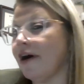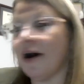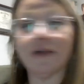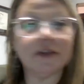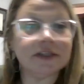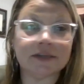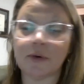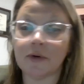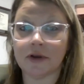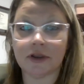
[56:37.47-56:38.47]
all the
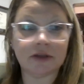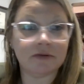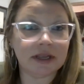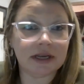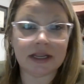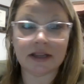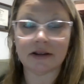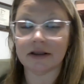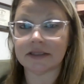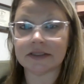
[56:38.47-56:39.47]
support you need here at the